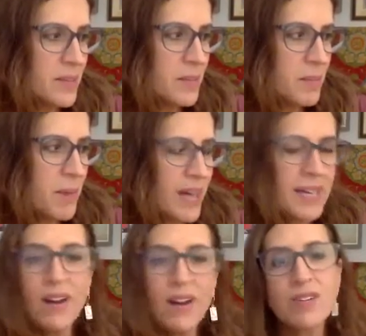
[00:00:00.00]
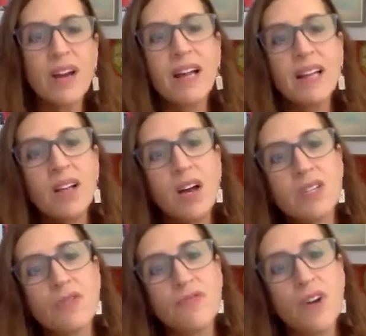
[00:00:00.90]
my character, Allie, lost her
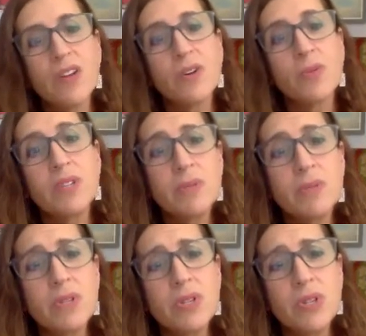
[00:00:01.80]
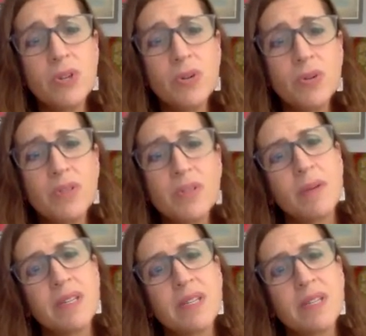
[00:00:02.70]
father when she was 2. So
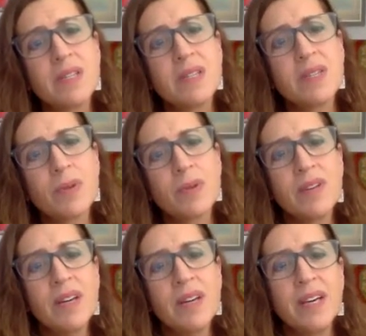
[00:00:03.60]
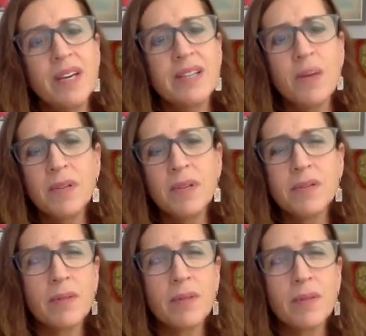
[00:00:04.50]
it's this sort of, it's almost
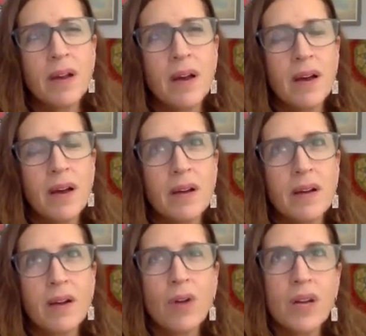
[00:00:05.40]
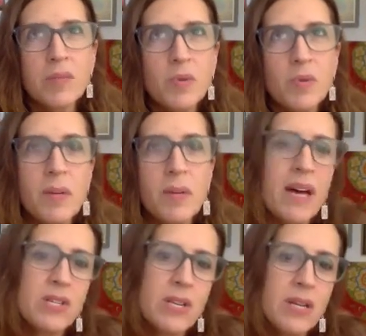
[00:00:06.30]
a cross between
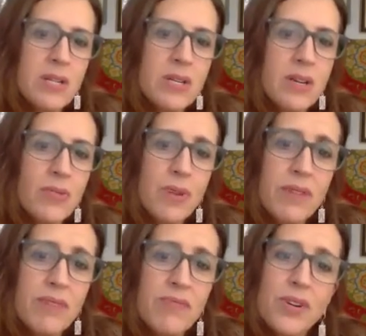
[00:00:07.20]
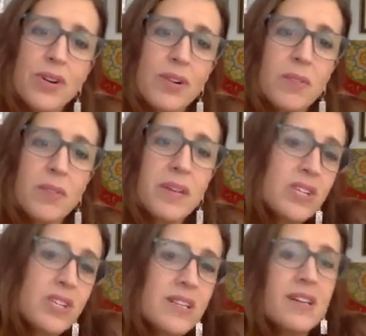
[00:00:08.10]
imagination and grief for her, because
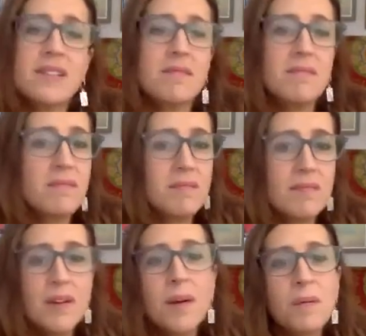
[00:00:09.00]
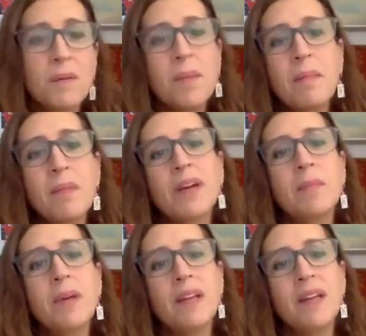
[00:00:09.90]
she doesn't remember him.
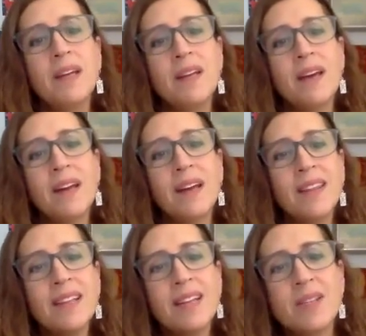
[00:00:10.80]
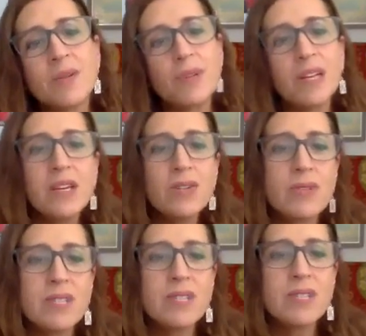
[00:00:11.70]
And I think that's a really
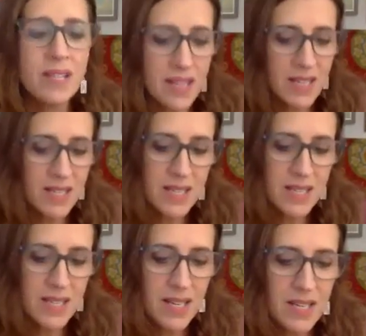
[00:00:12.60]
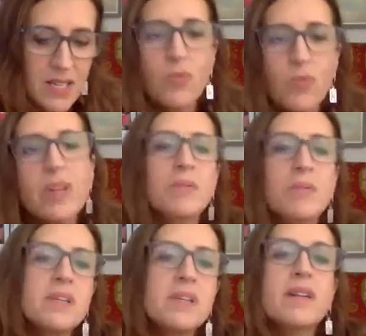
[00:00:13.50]
interesting thing to dig into the
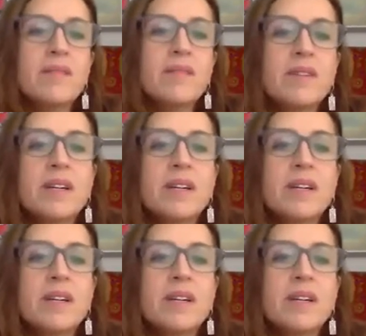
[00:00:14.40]
rhythms of